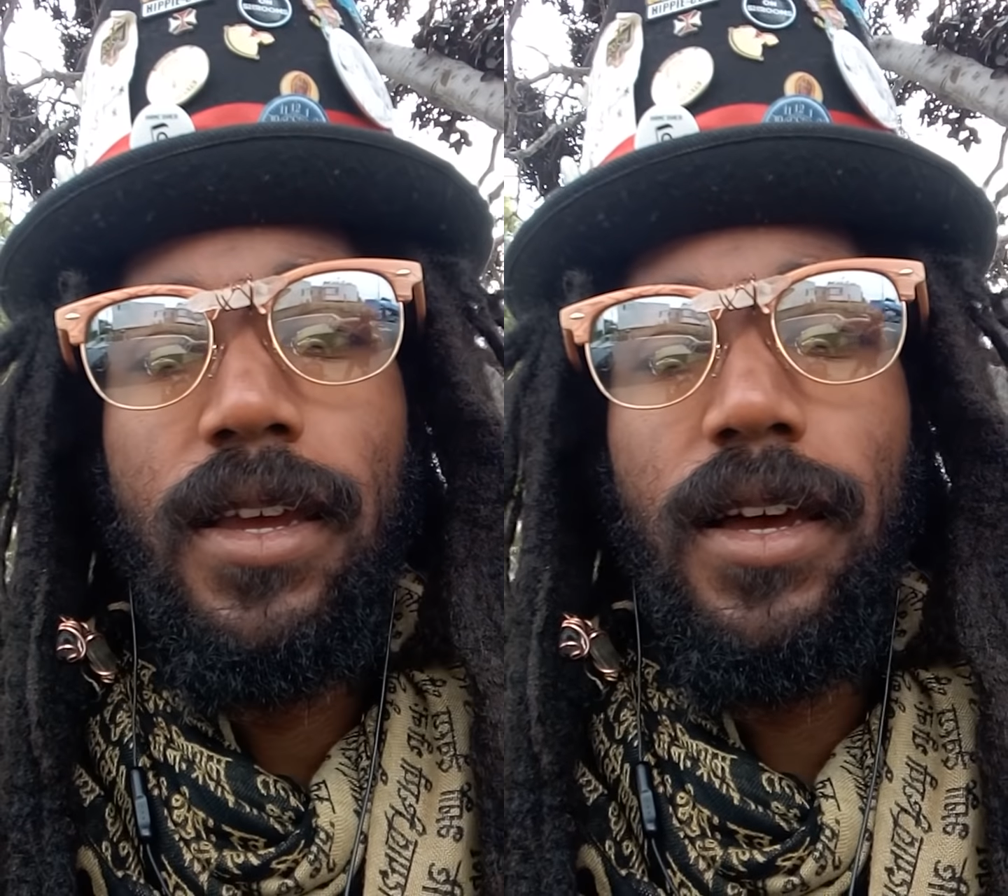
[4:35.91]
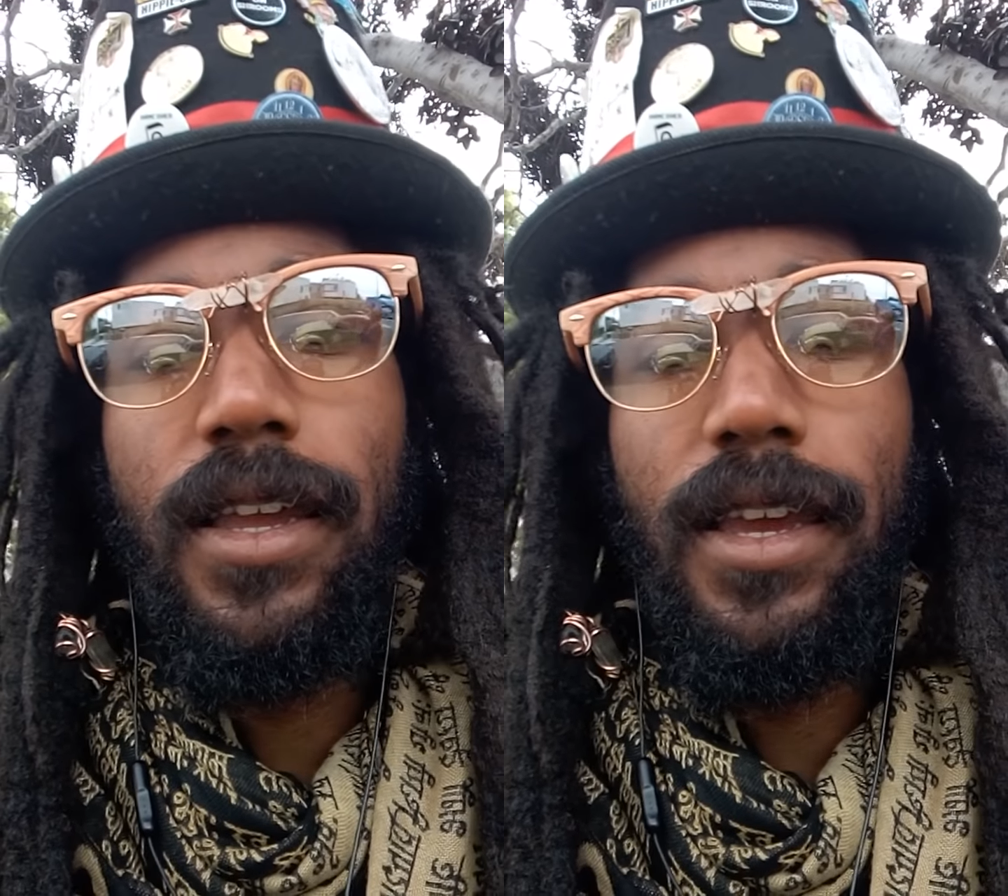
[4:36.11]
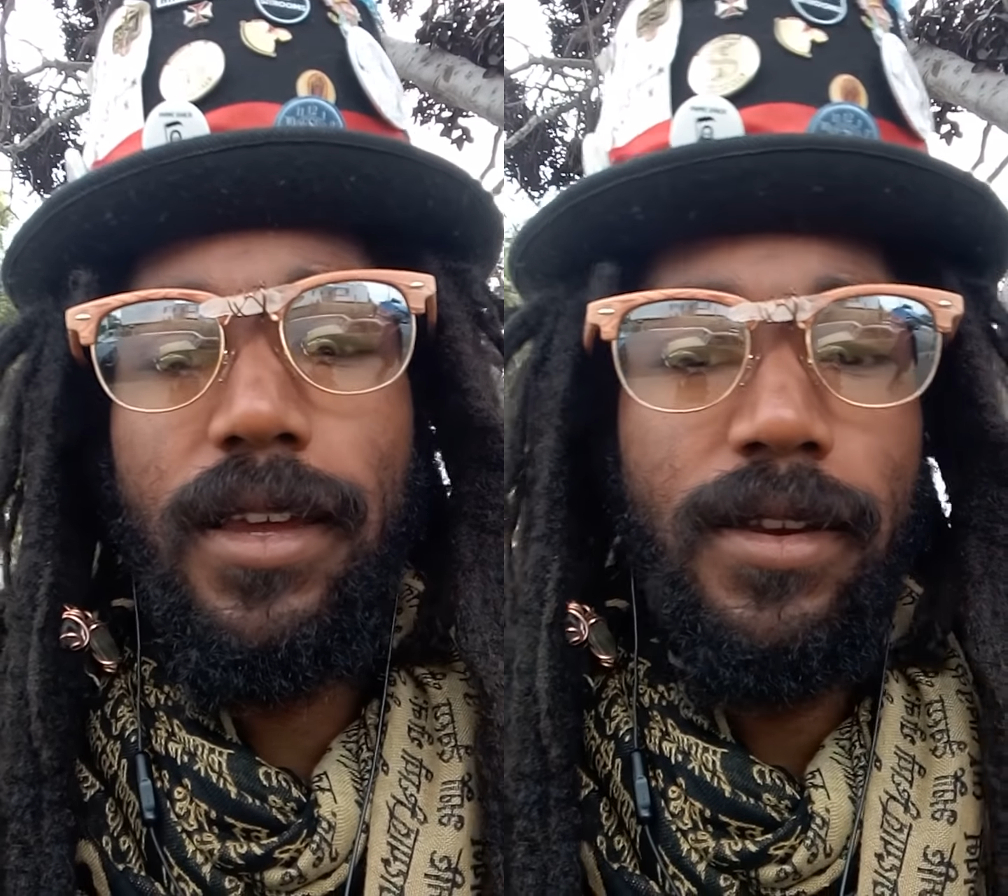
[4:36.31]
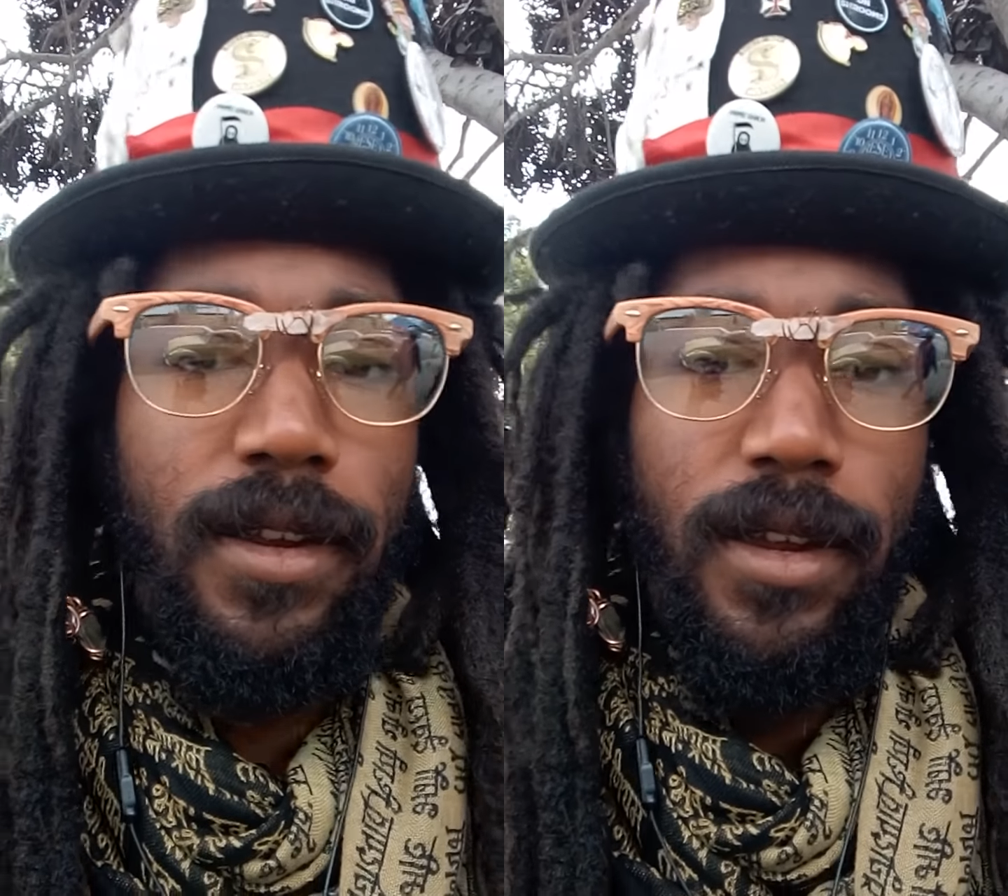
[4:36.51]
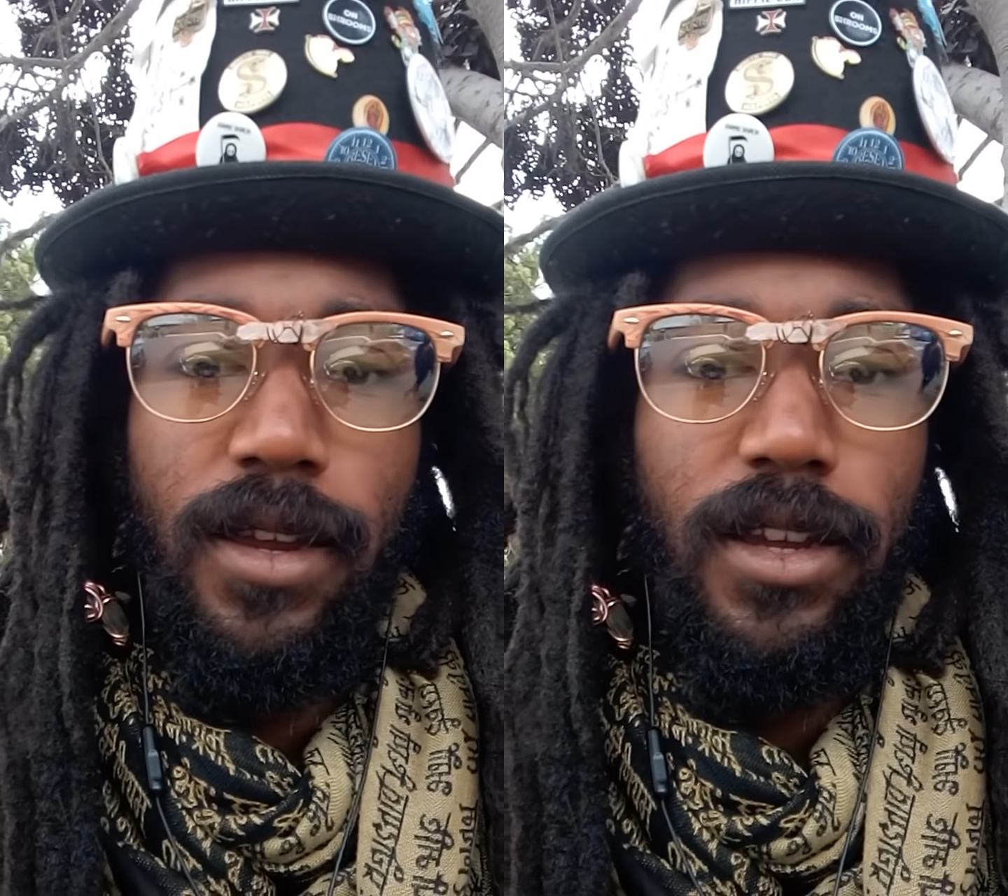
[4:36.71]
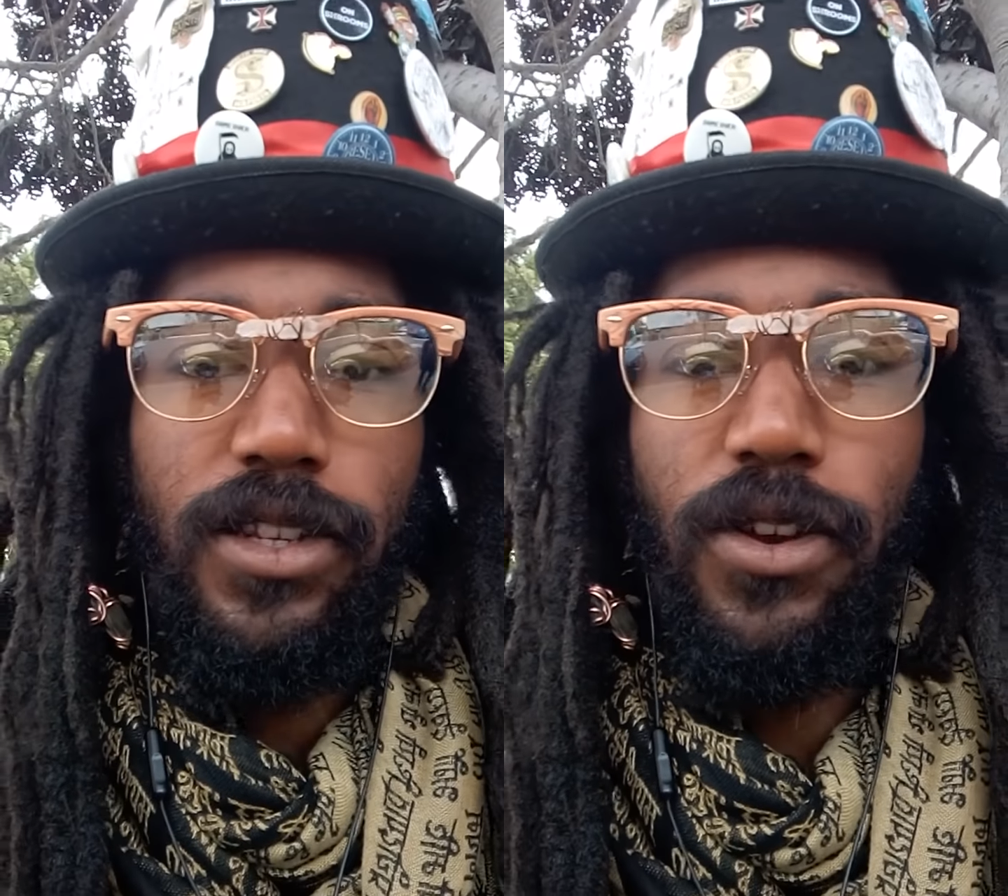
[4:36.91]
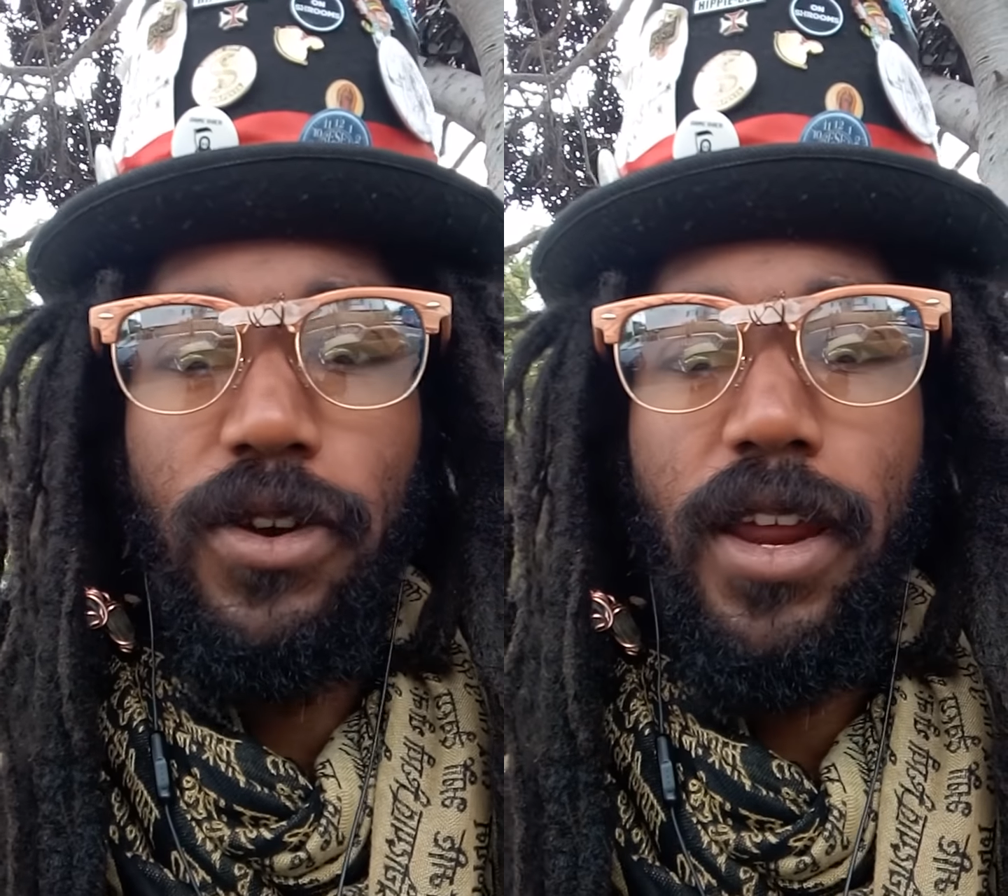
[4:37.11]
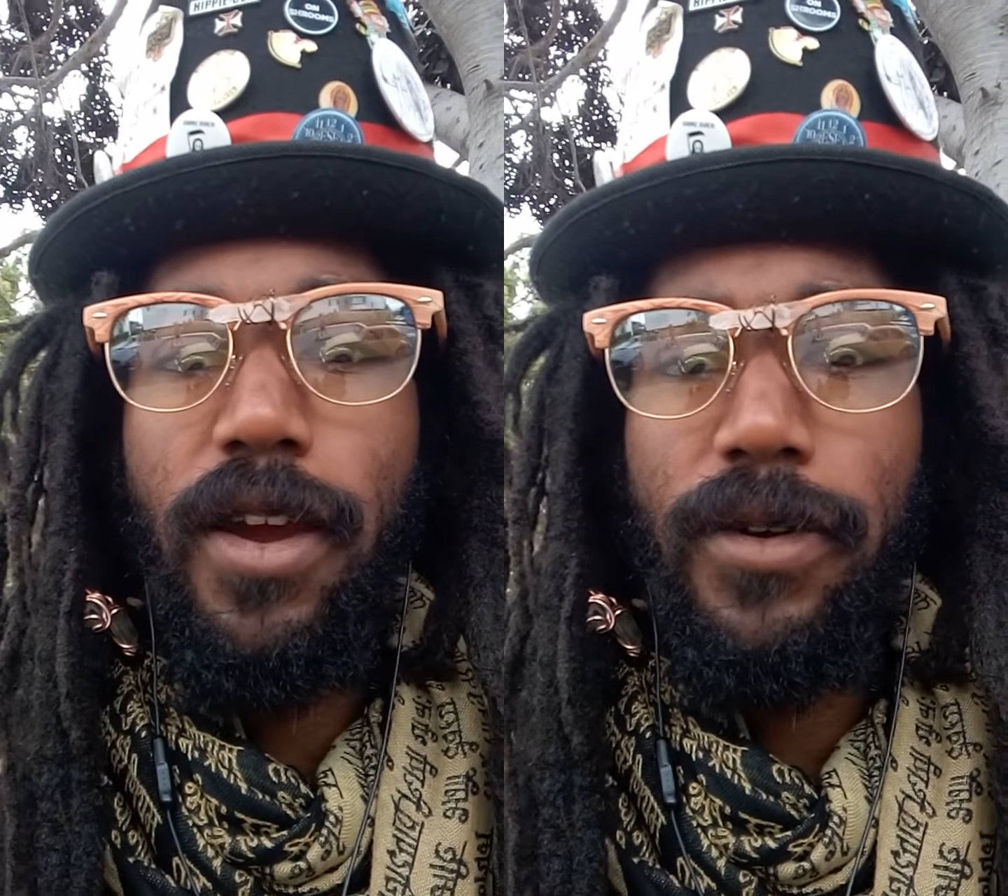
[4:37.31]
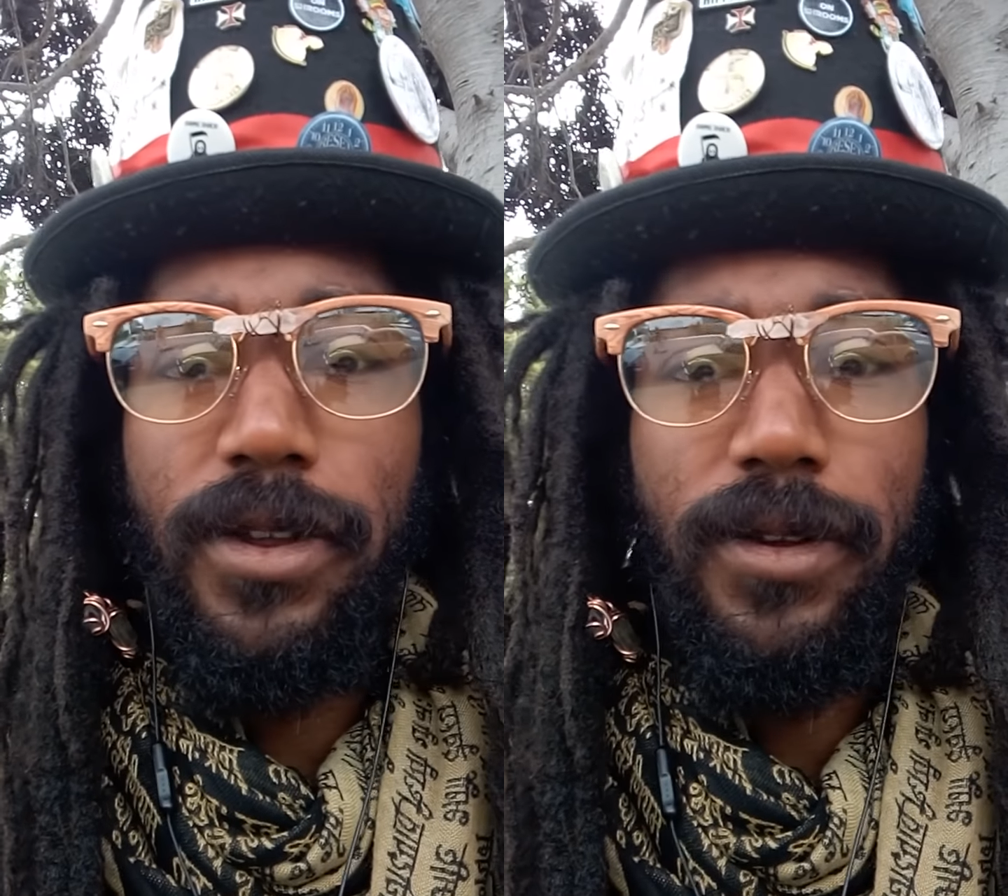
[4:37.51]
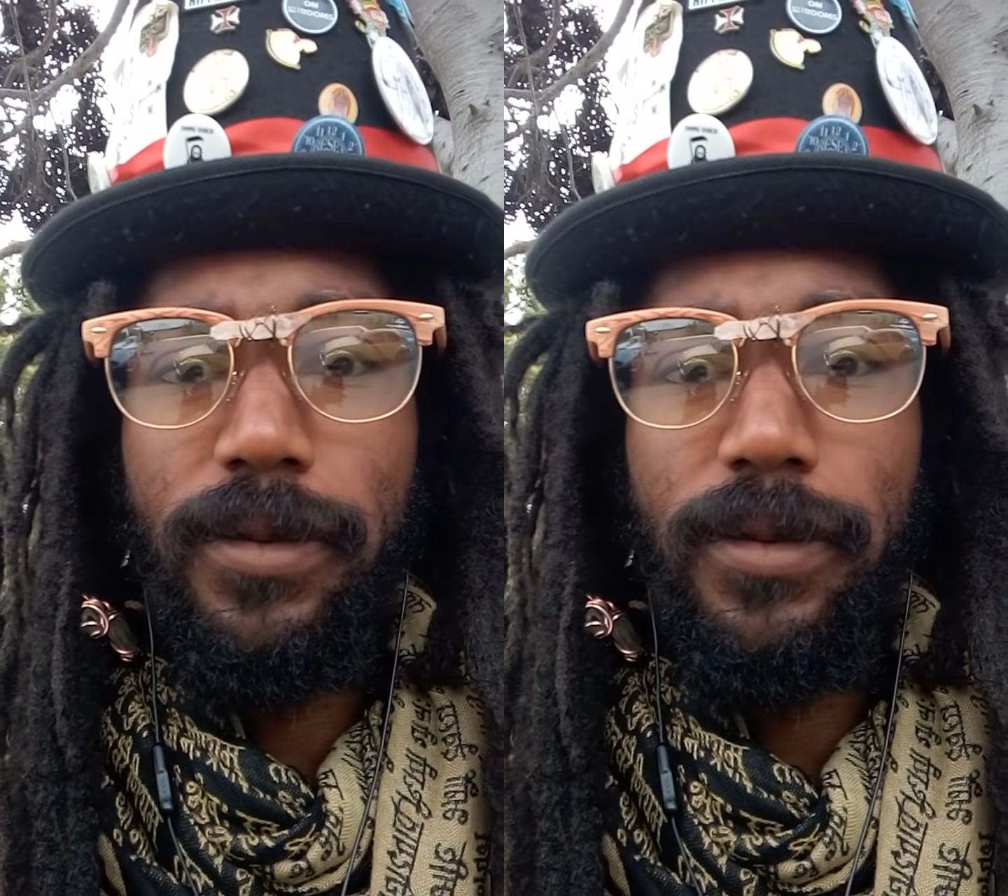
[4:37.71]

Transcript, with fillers: Again, a certain area